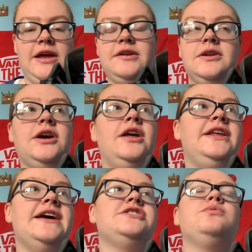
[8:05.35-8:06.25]
And
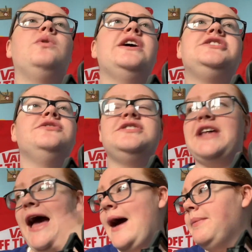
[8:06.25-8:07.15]
yes, as soon as
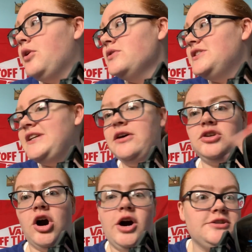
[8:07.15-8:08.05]
the app goes down,
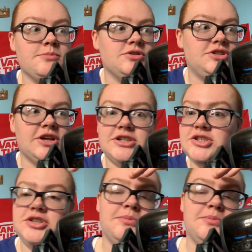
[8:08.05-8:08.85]
Cosmo's done too.